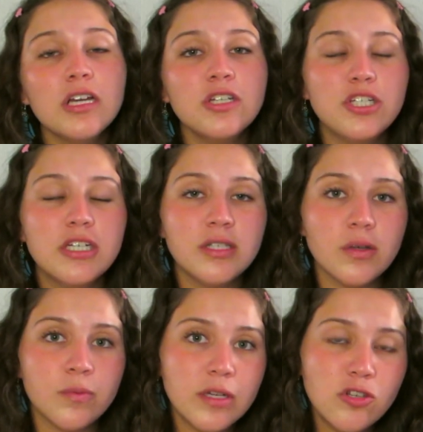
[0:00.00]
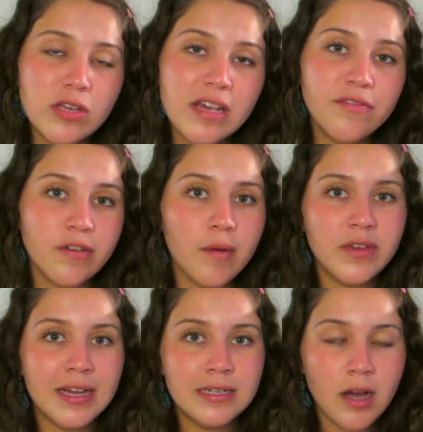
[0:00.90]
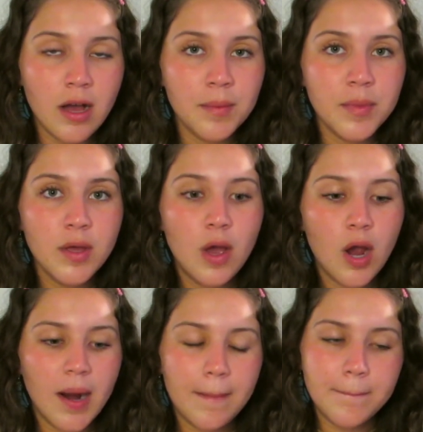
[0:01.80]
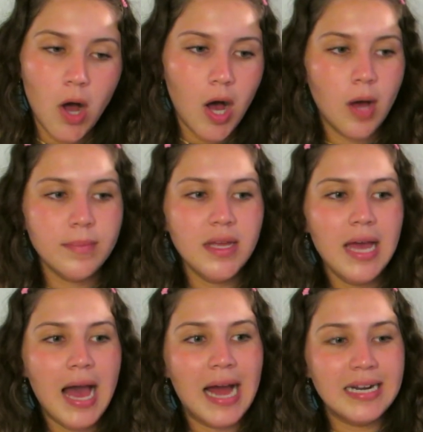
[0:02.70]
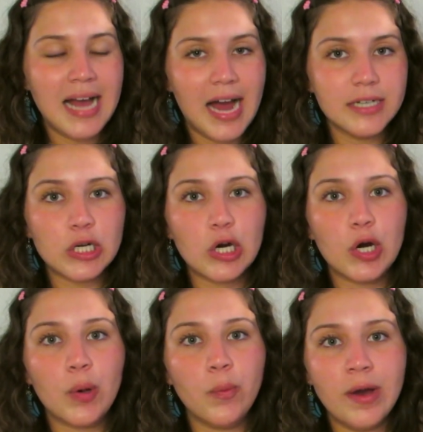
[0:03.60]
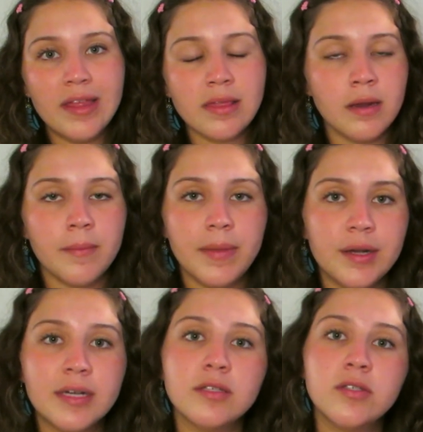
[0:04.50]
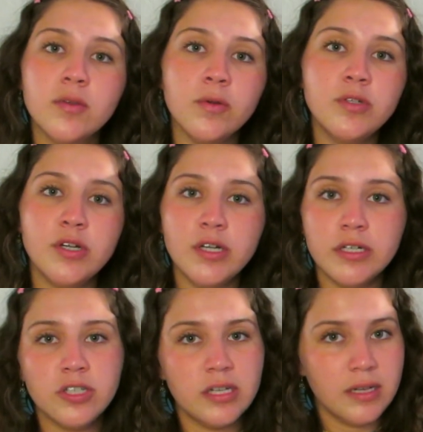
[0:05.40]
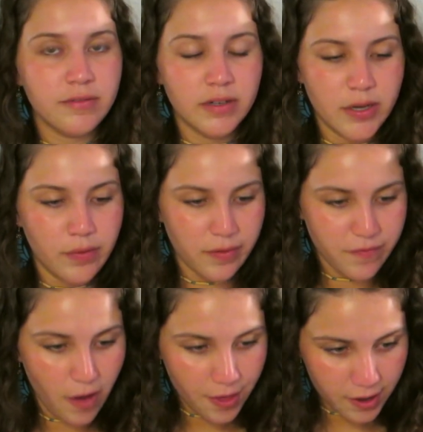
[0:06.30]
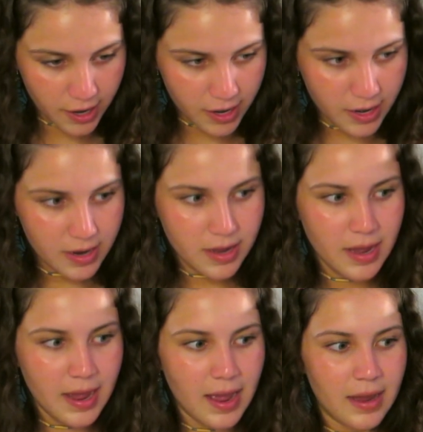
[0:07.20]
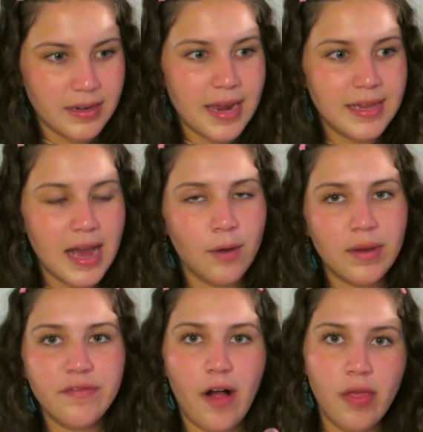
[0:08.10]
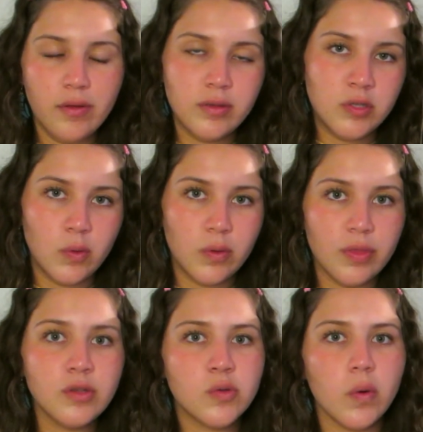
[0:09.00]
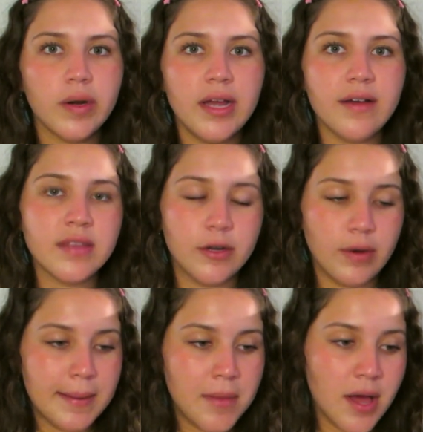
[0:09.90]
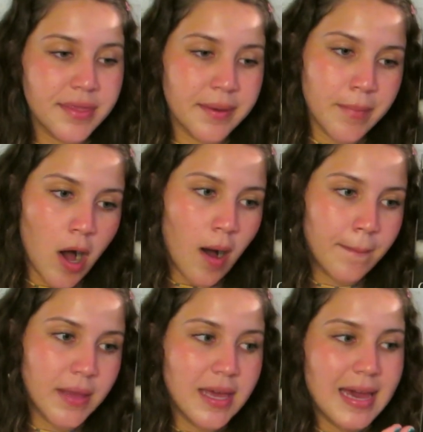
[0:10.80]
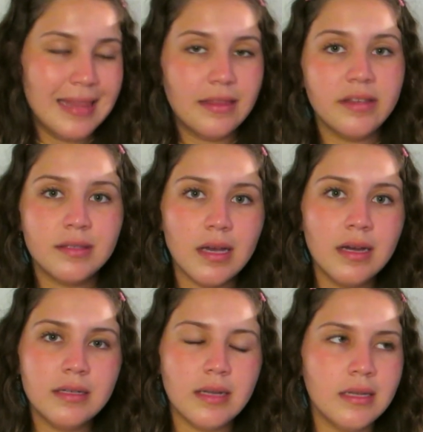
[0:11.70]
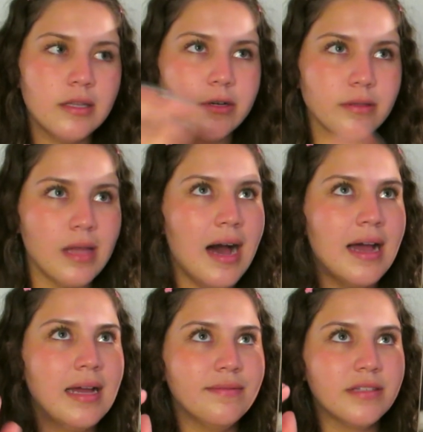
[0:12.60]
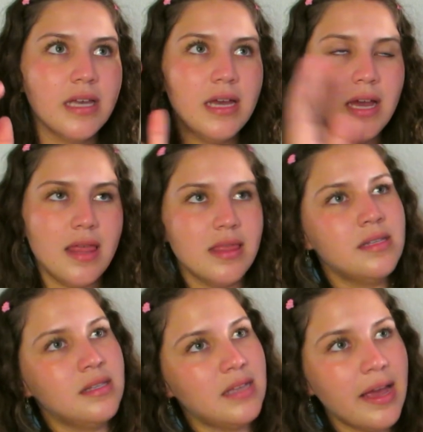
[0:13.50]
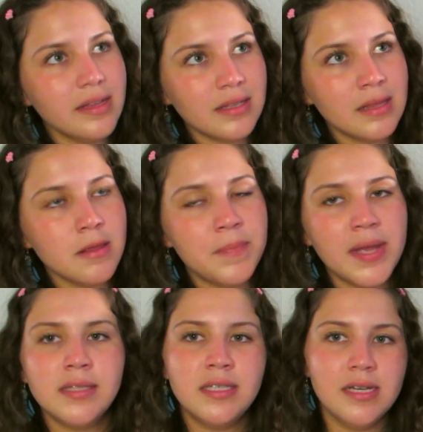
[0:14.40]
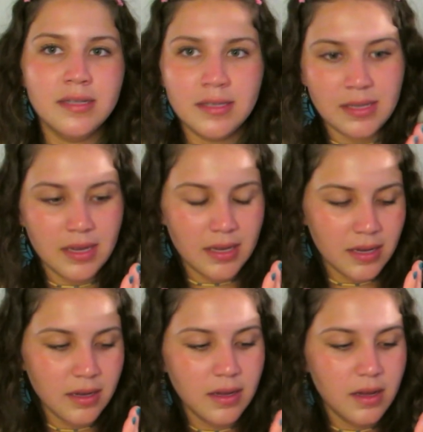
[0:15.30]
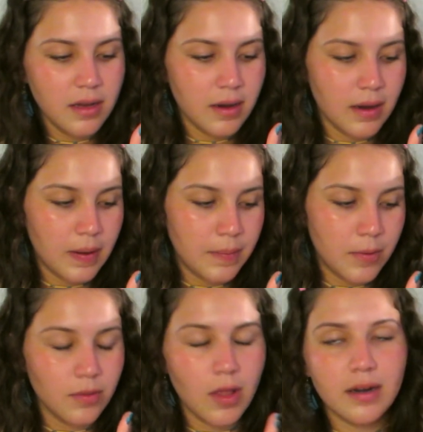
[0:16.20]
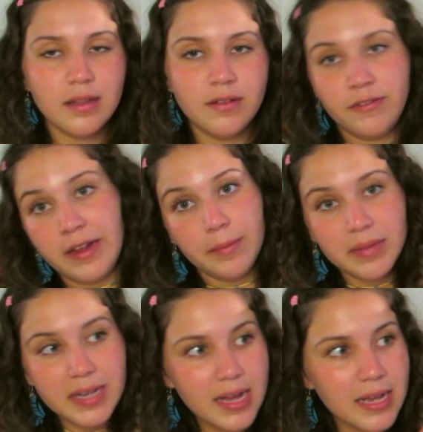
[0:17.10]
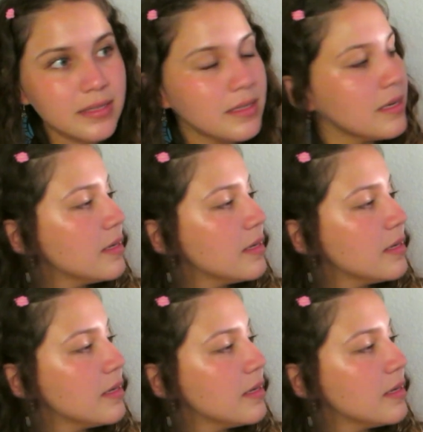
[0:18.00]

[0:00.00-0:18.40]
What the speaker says: She is originally from Vietnam. Her mom had her with an American soldier and she never knew her father. And yeah, we follow the story of the grandma, the mom, and the son and their lives in the States and the PTSD a lot of the family has.